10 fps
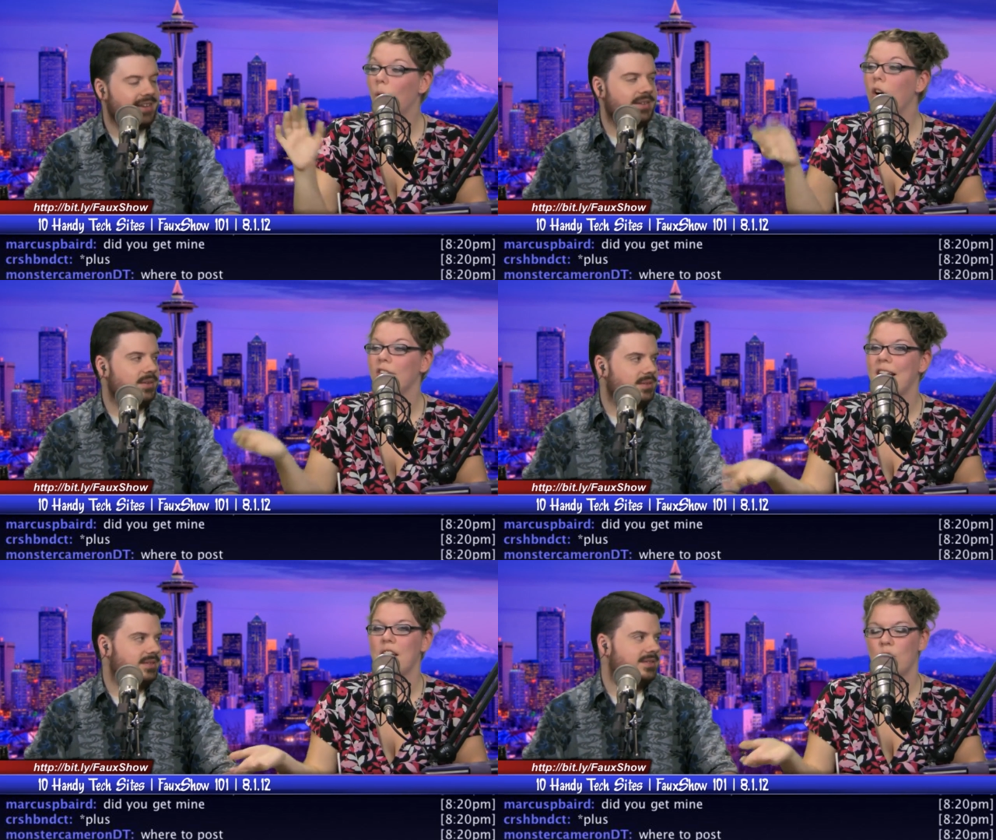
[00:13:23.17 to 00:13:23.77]
Speaker 1: Oh, oh,
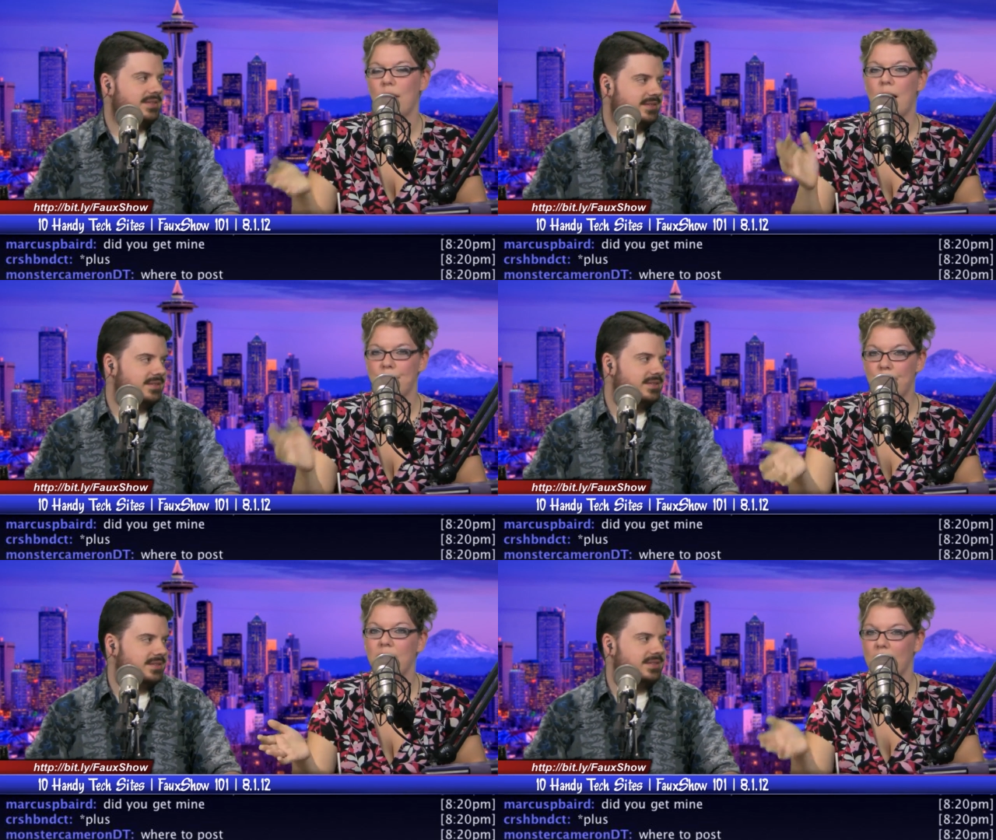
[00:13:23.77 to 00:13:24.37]
right. No, yeah,
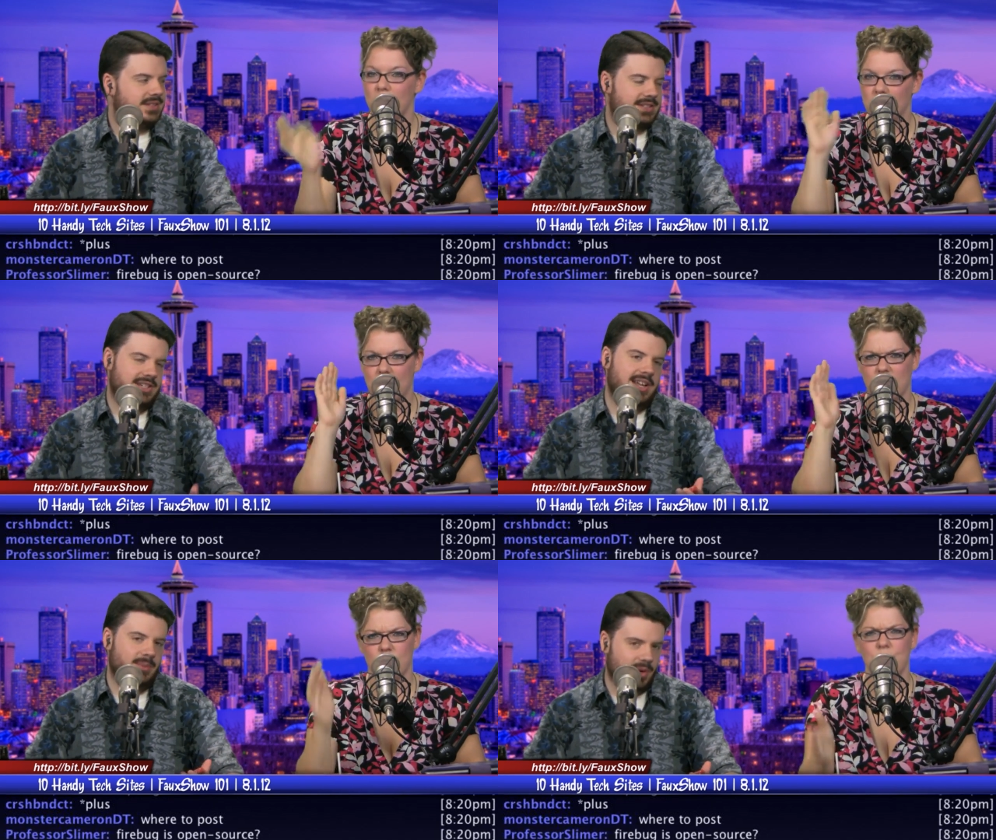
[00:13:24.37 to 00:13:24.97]
Monday.
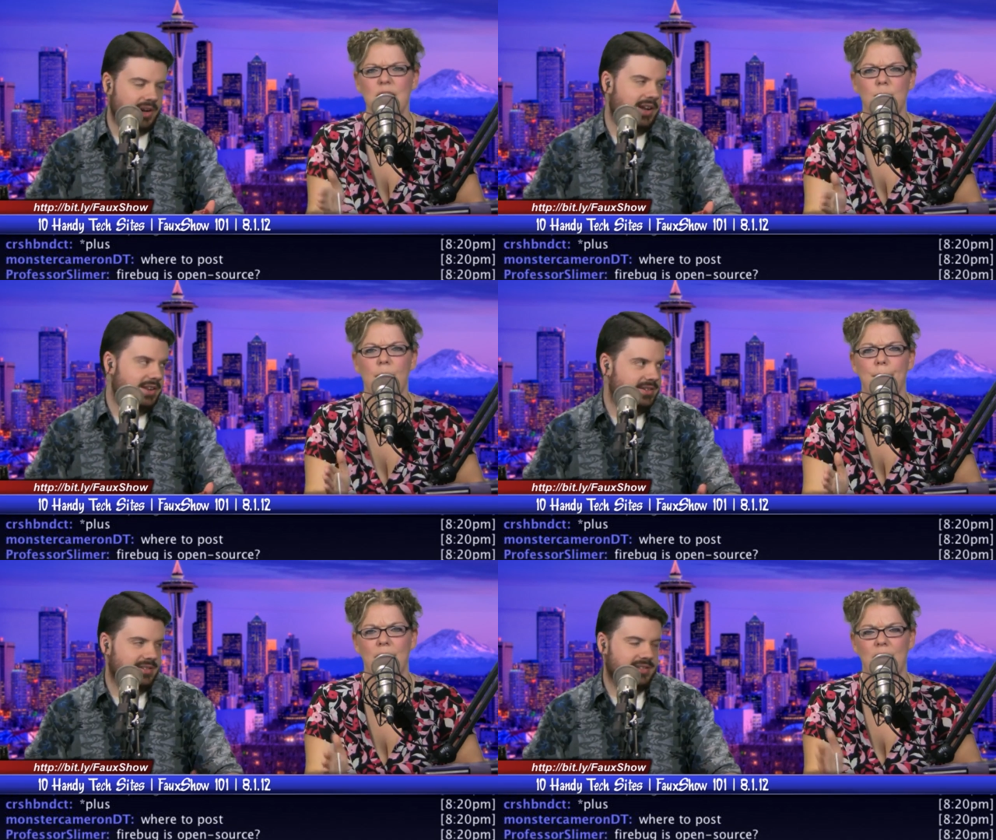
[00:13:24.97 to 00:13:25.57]
Yes, please
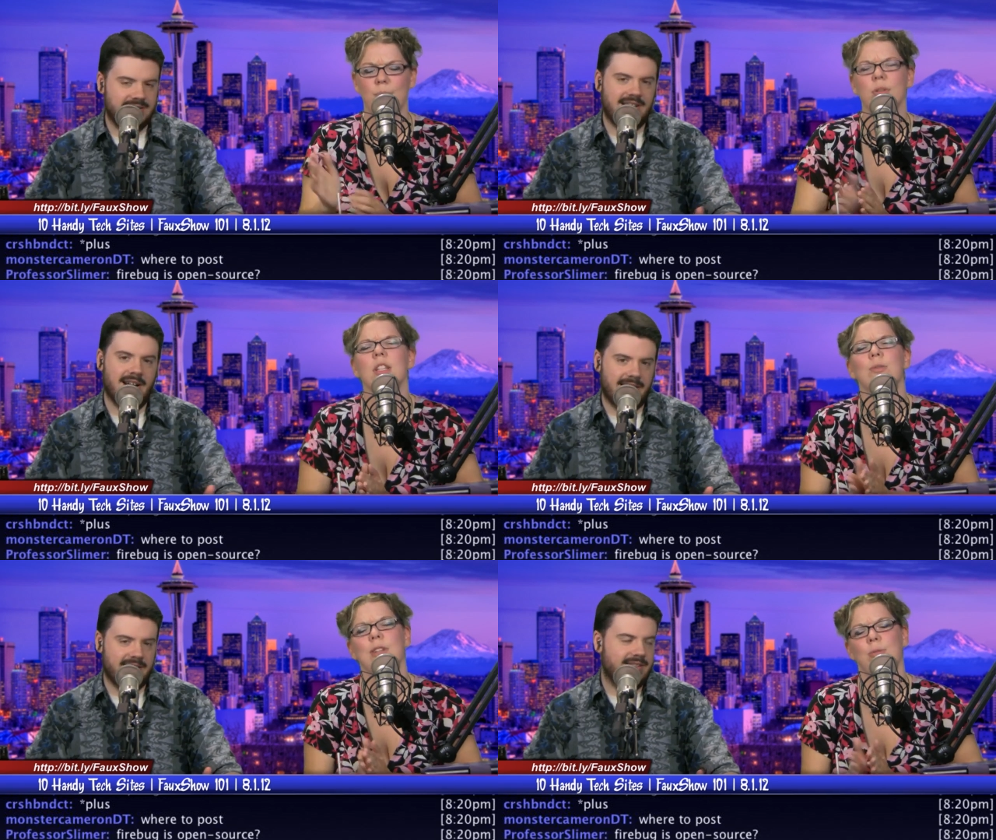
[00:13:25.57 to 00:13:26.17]
by Monday. Please,
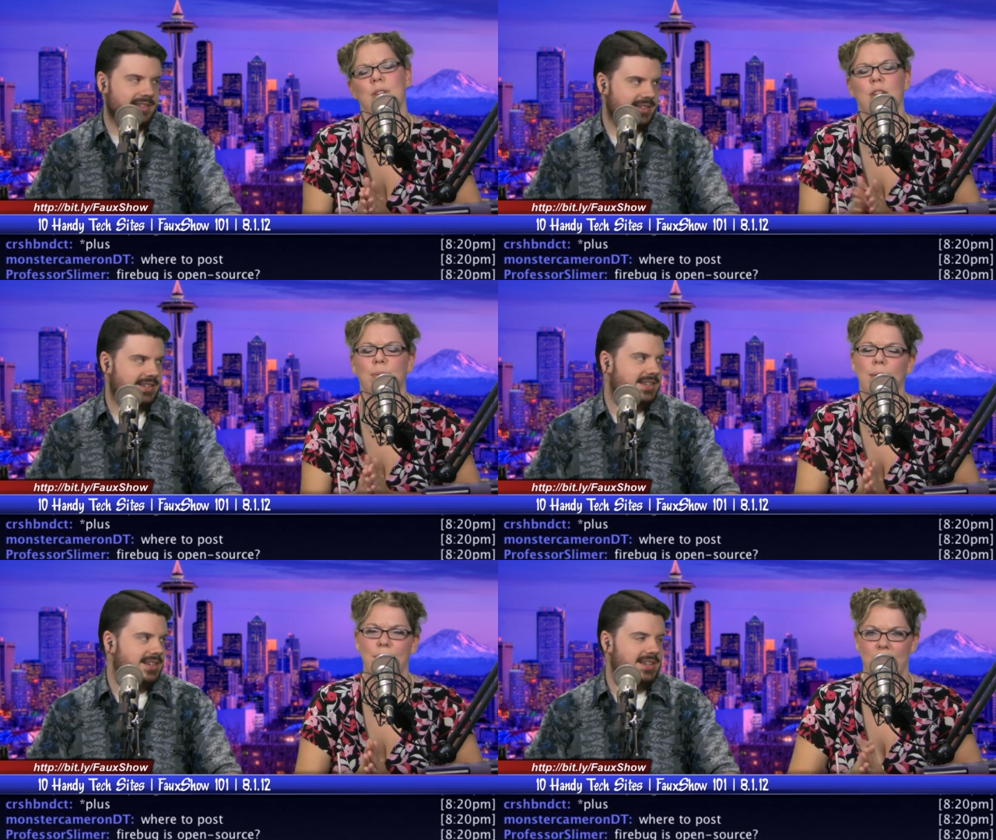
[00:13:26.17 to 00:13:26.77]
get, please, please
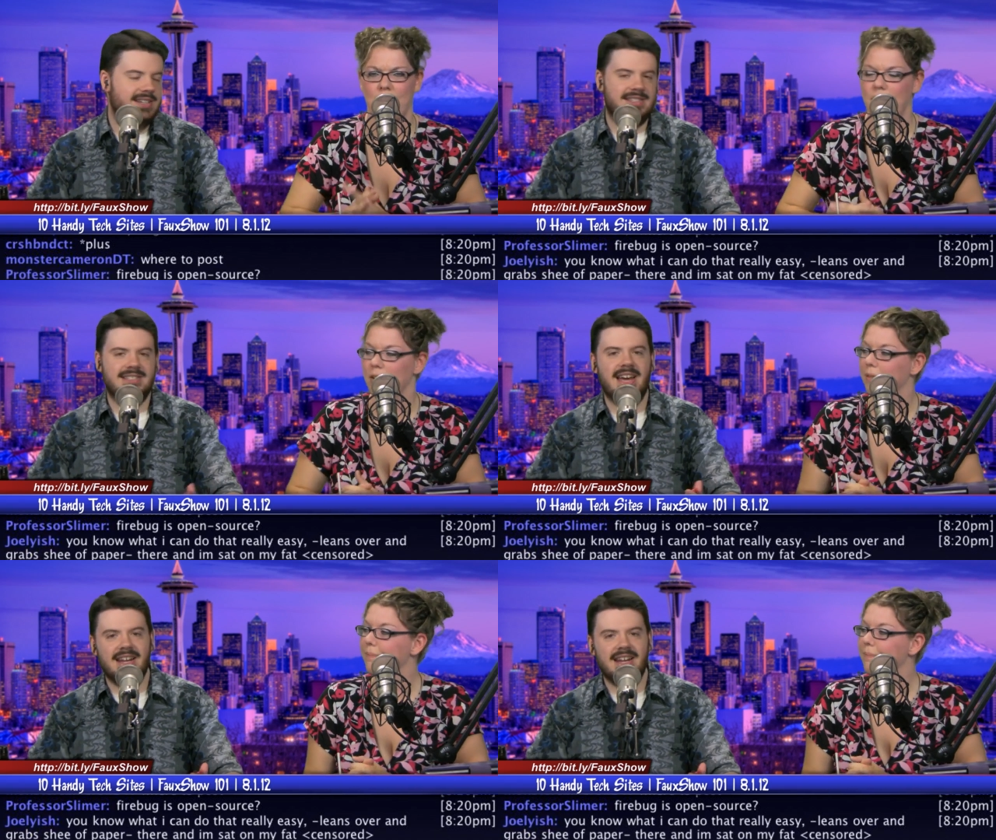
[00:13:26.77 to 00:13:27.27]
by Monday. She's